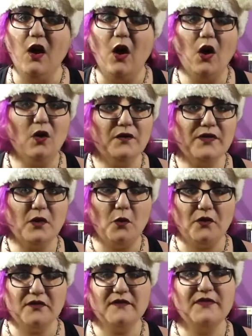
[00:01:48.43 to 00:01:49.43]
Over the
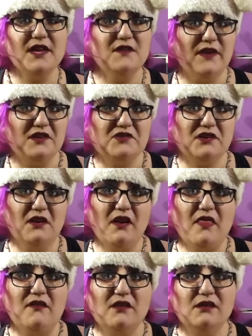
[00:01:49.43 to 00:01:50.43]
course of the adventure,
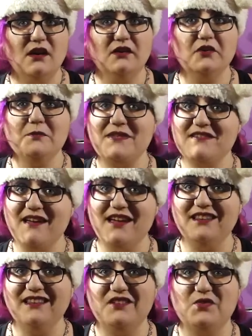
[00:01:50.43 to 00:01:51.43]
the Doctor
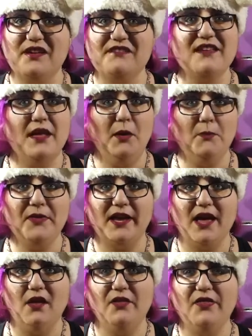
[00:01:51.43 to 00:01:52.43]
mistakenly tries to help the
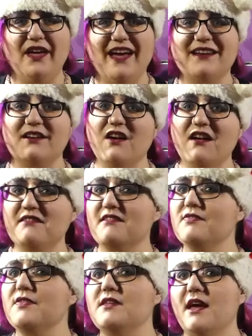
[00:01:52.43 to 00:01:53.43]
Gelth, and it causes
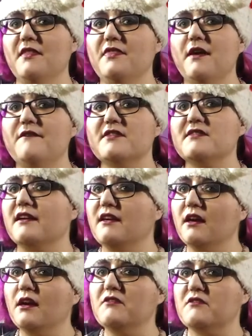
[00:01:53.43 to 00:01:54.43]
the death of a
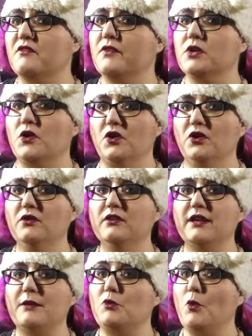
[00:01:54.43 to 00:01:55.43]
psychic servant girl
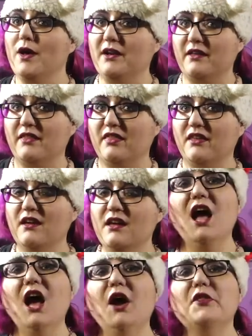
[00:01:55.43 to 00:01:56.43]
named Gwyneth.
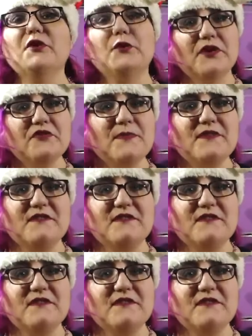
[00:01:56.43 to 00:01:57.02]
The Christmas